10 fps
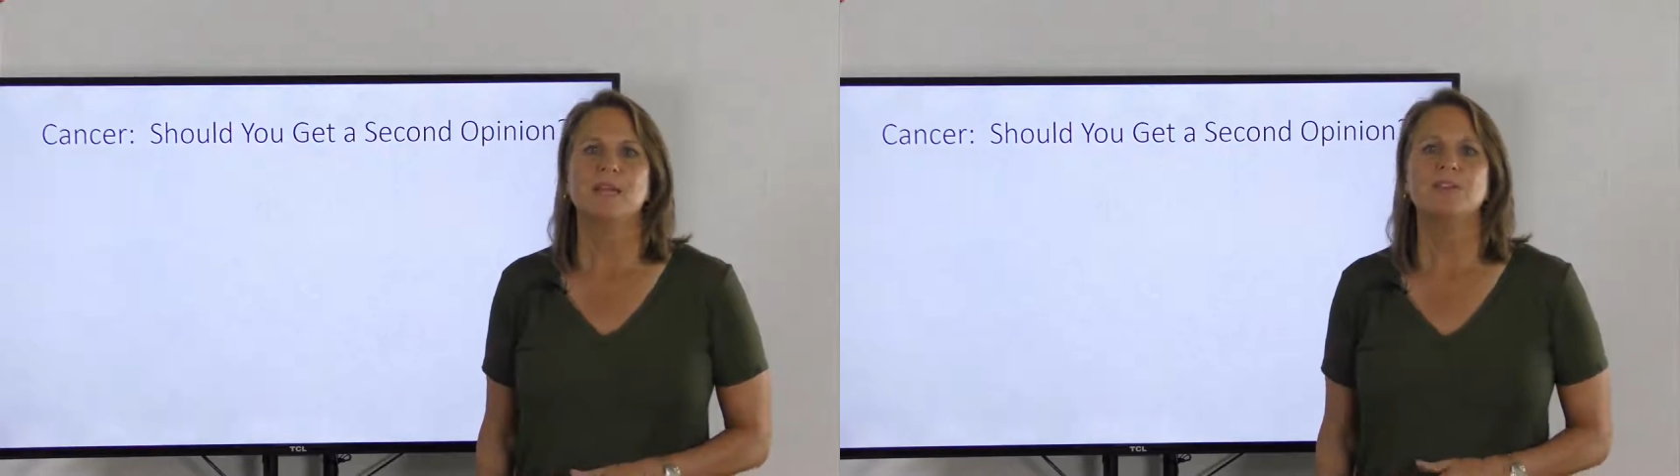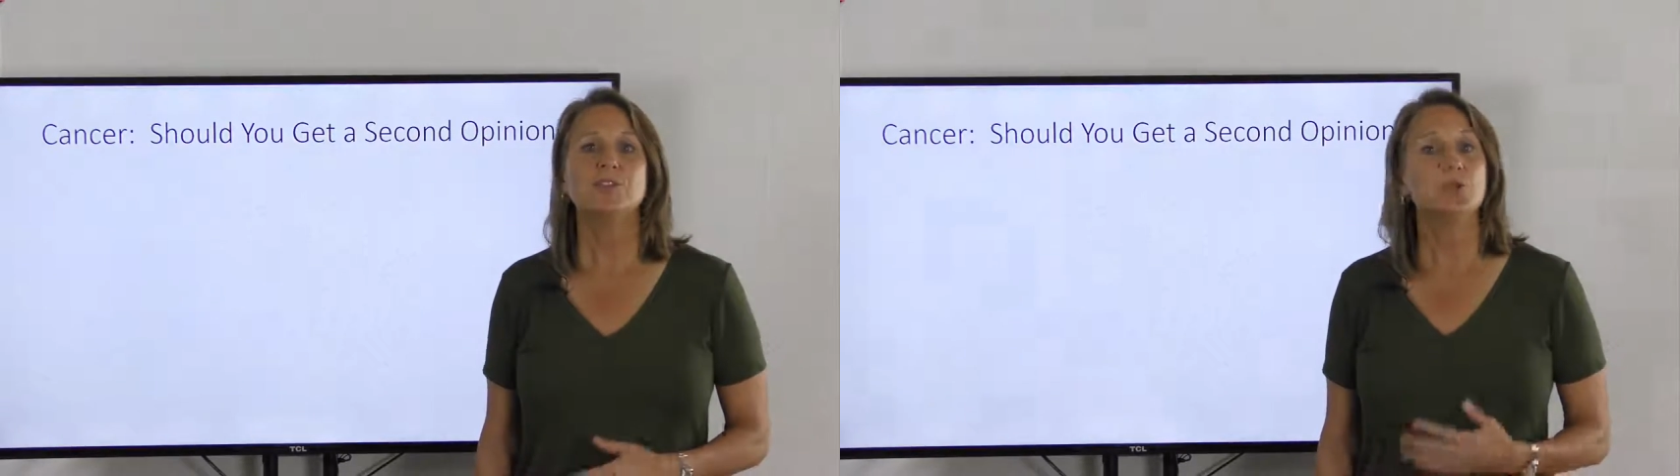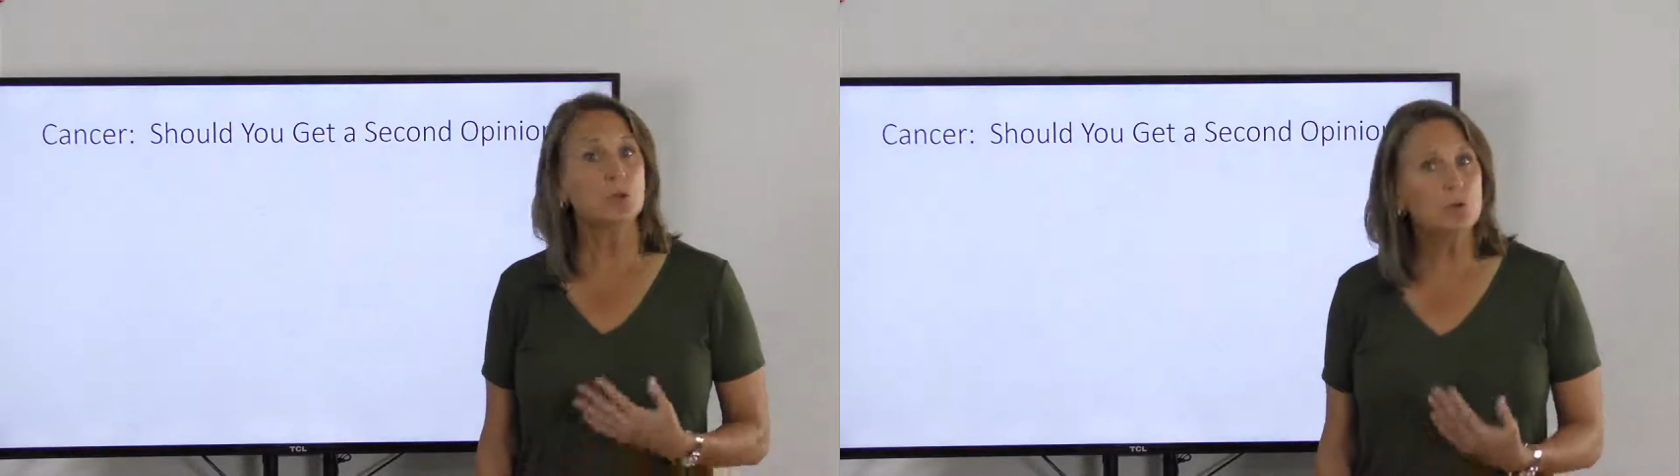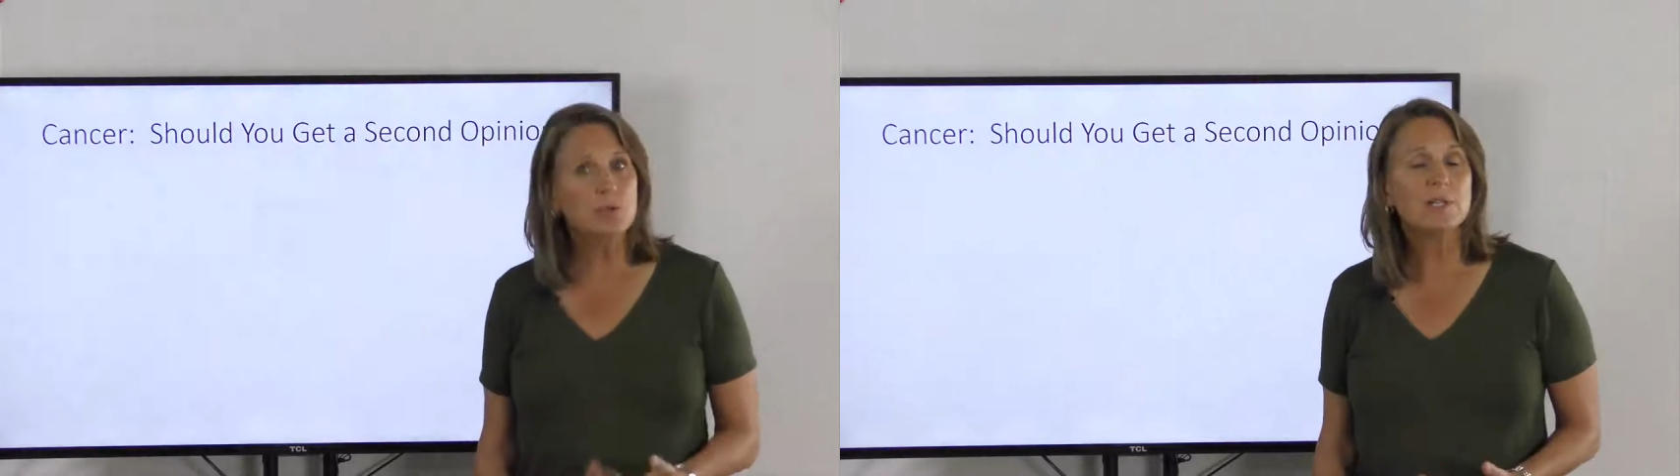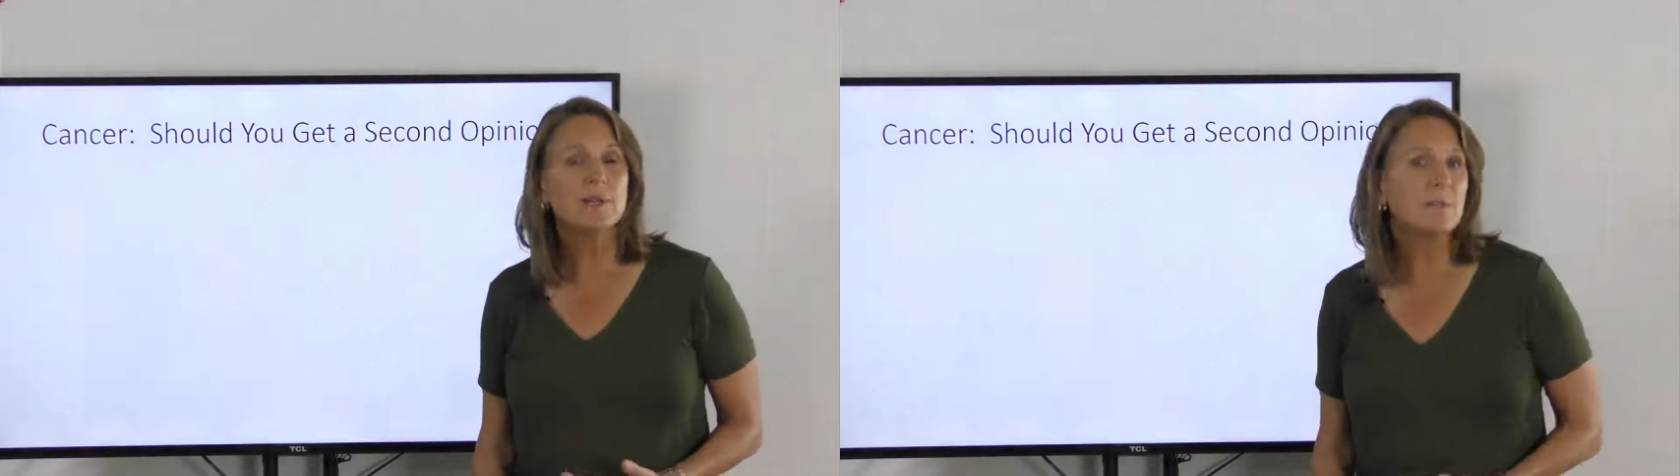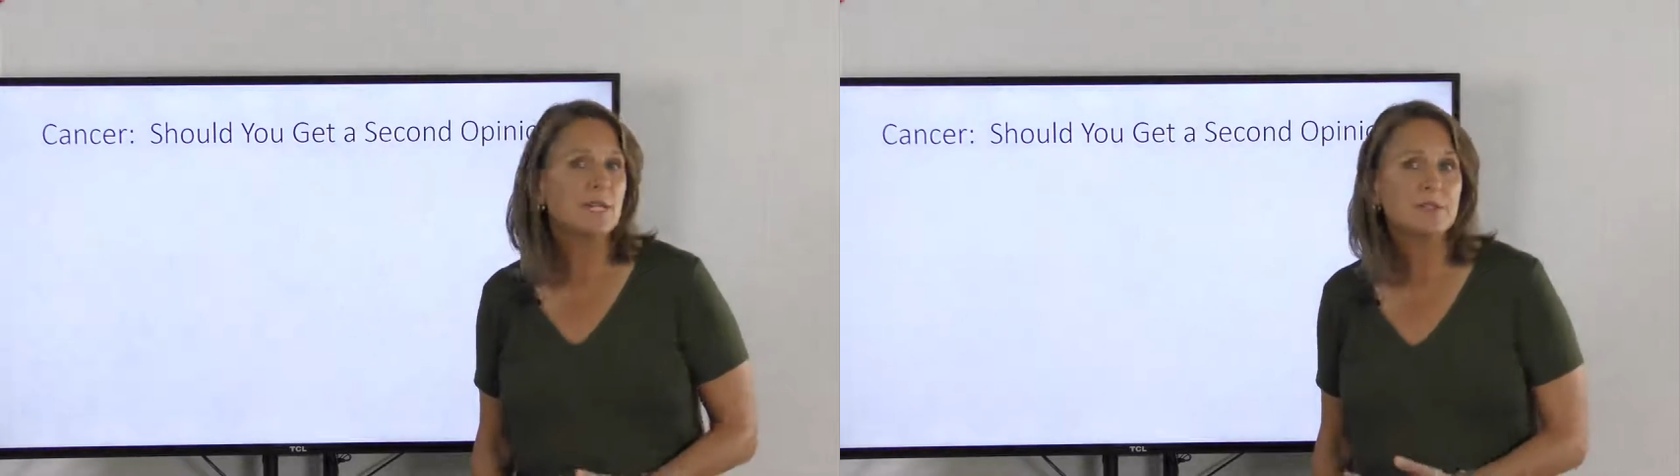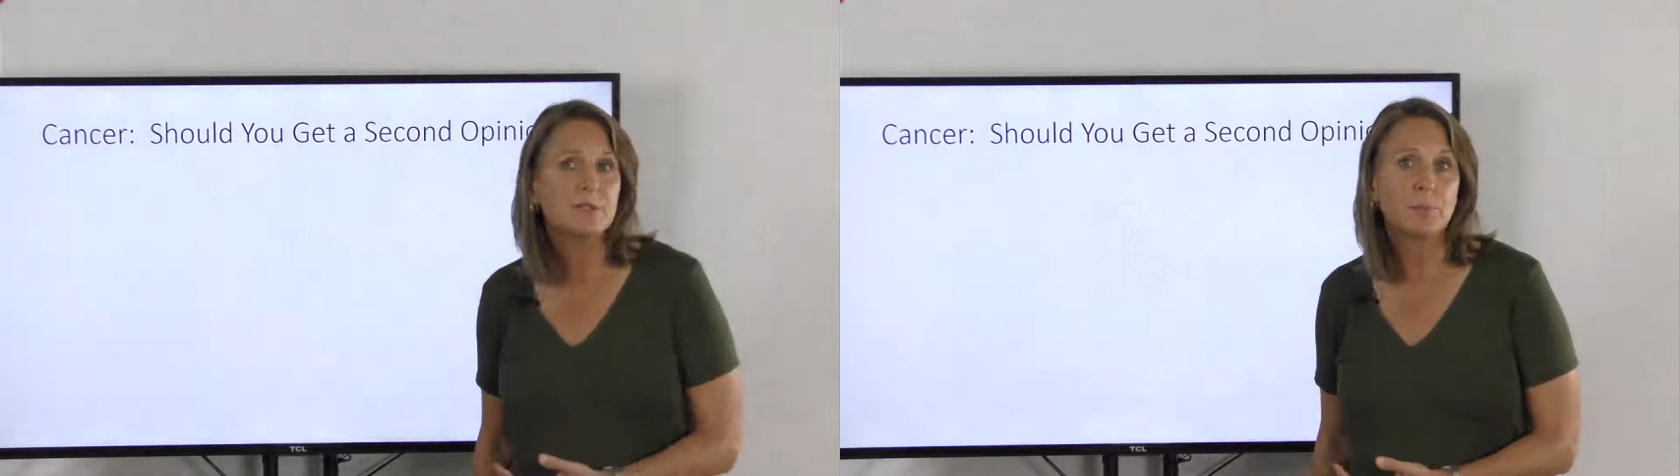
This usually means a